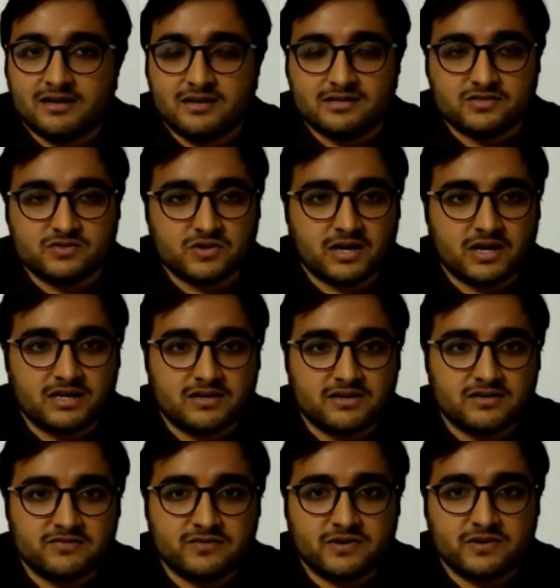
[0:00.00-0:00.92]
So right now,
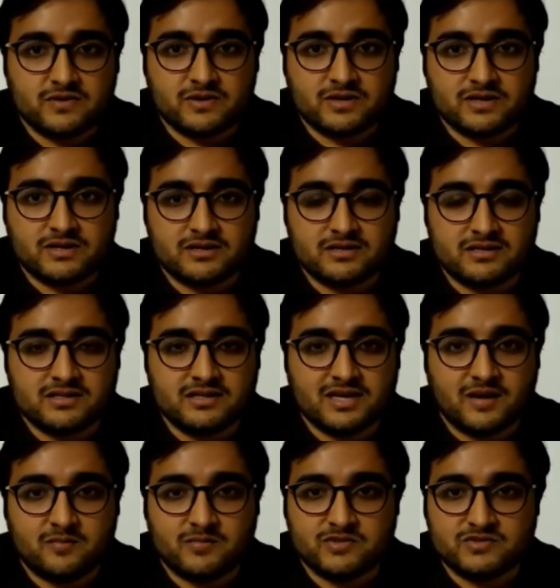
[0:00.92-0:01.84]
if you look at the
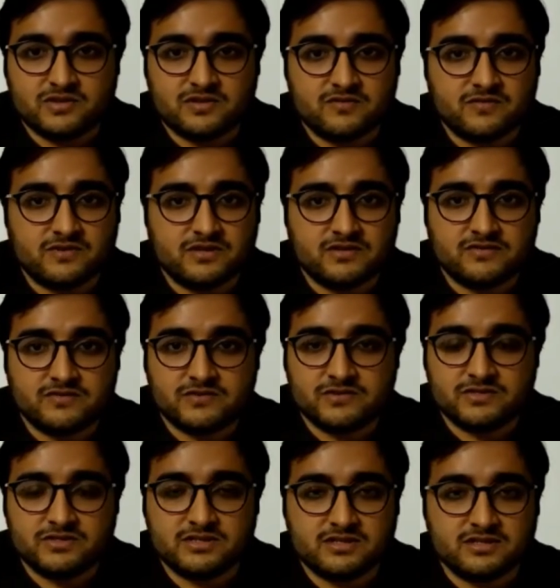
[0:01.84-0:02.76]
Amazon
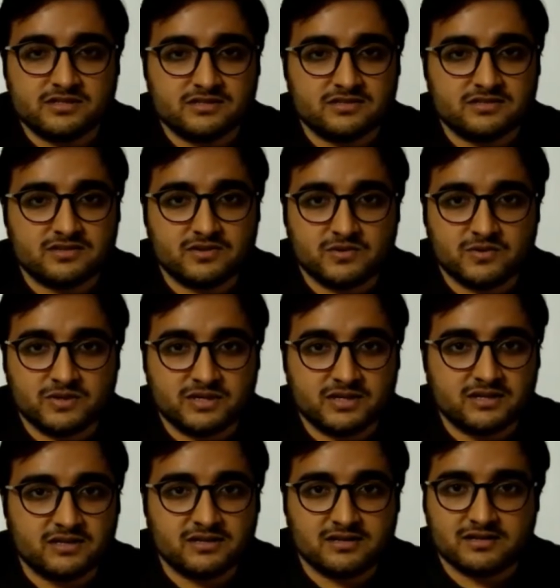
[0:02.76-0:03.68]
workforce, it is
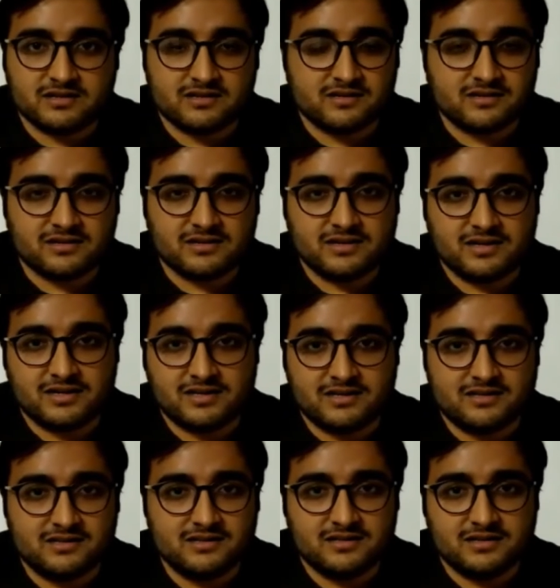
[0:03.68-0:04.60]
growing
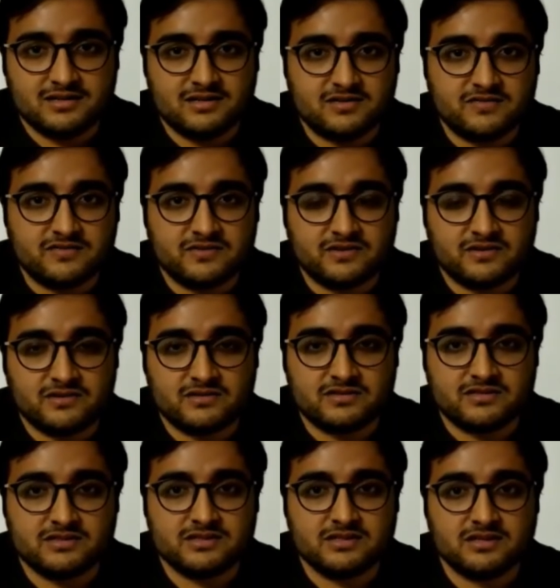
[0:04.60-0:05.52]
at the rate of
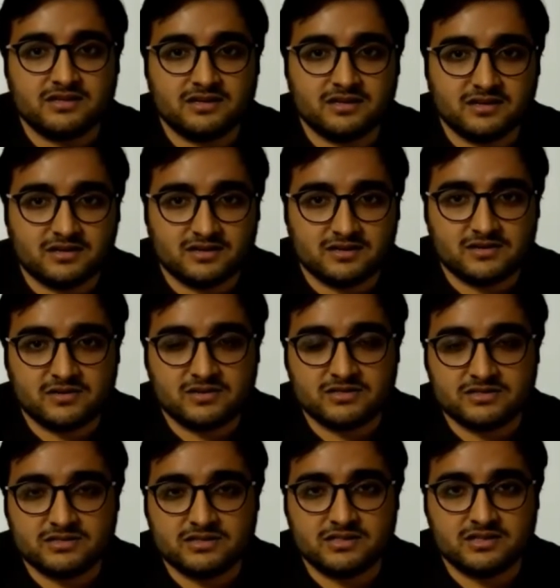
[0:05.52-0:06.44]
knots
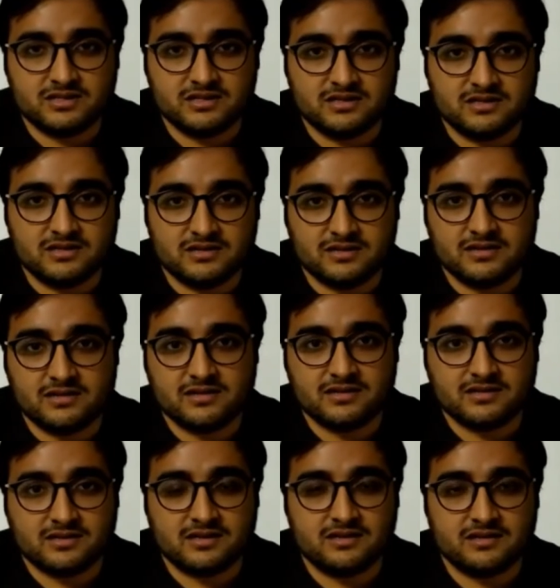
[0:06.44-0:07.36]
across the
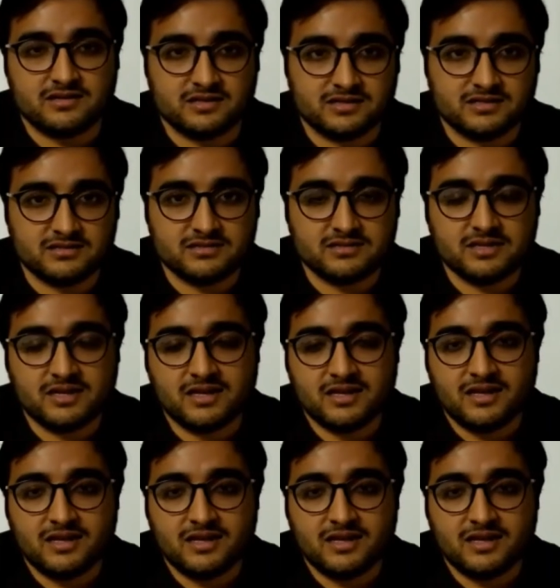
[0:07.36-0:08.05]
countries.